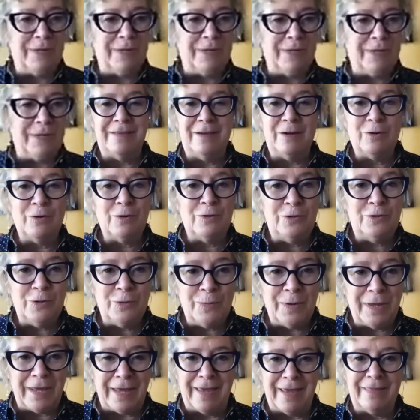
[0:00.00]
they're
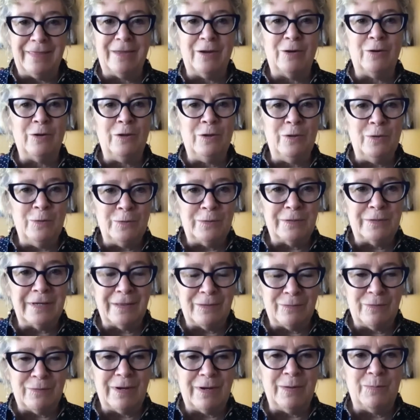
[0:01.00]
doing it. They're using
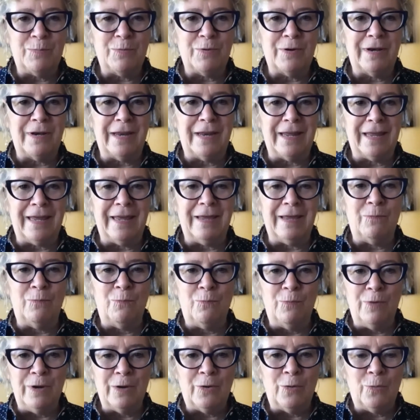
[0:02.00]
3D printing in
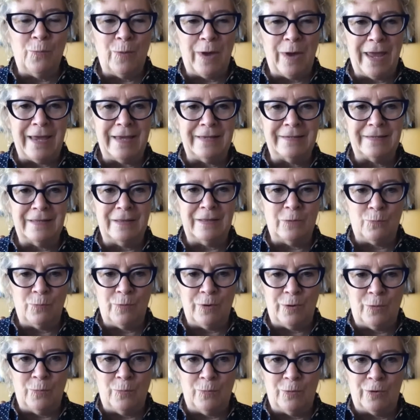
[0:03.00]
real ways in the
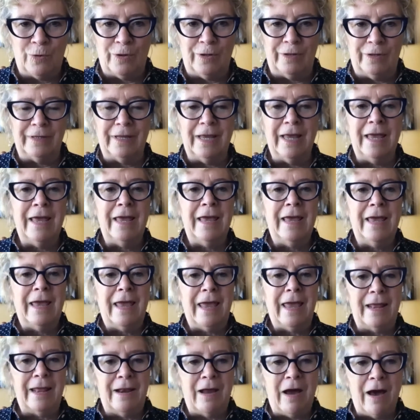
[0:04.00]
real world.
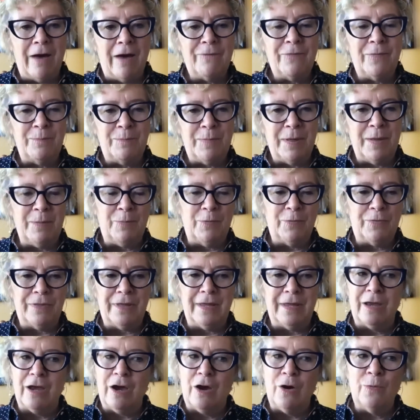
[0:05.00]
And often people
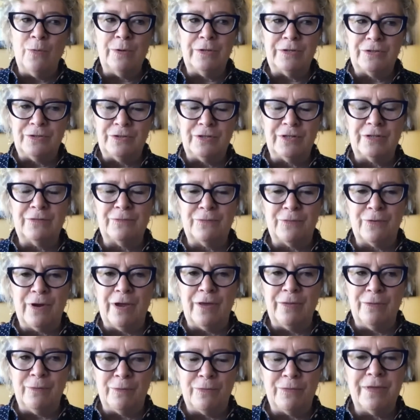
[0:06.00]
think, oh, it's just for
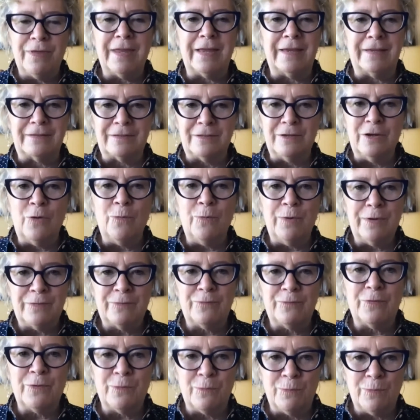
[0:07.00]
other things. No, it's
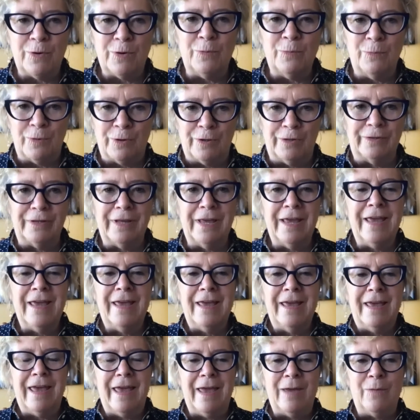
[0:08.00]
for the real world.
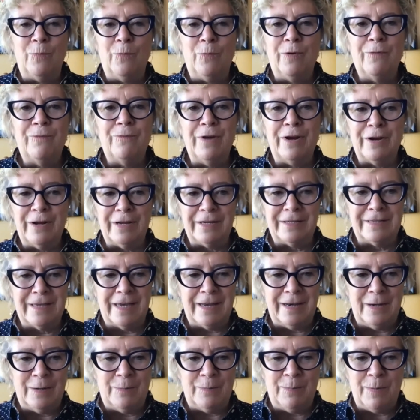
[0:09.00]
And we're very
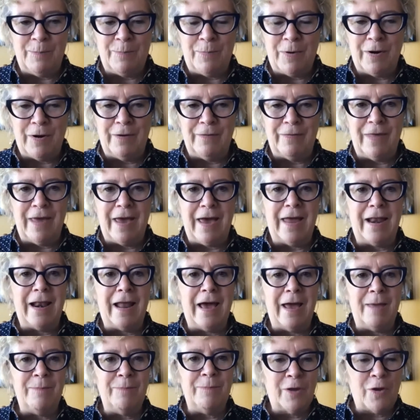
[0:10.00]
excited to be part of that.
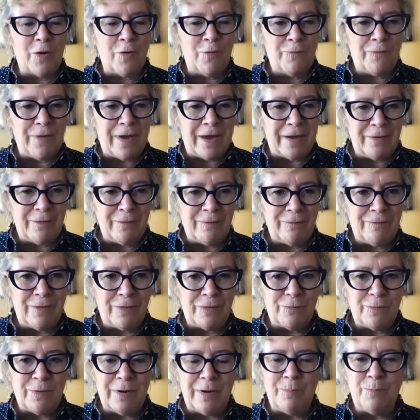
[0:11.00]
I'm the co-founder of the
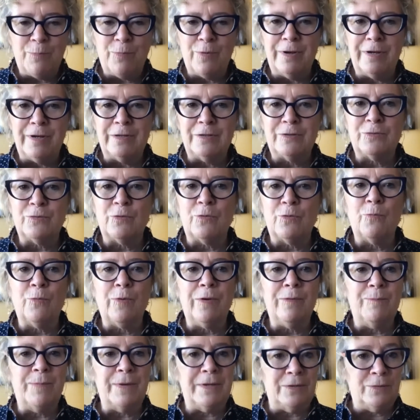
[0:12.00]
3D printing store.
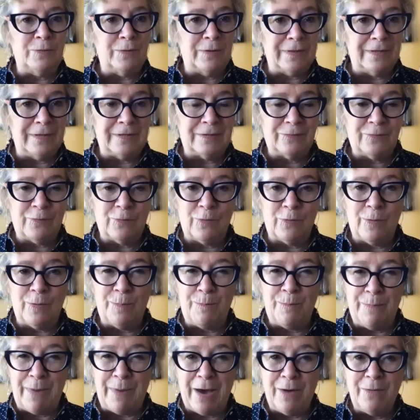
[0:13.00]
We've been doing this for
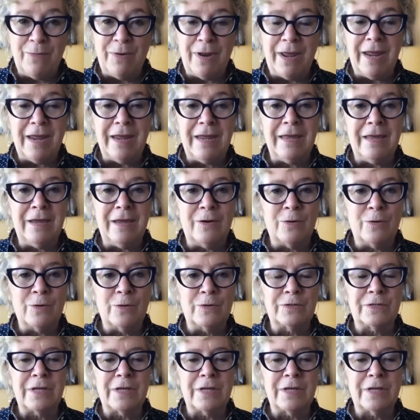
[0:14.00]
about 8 years.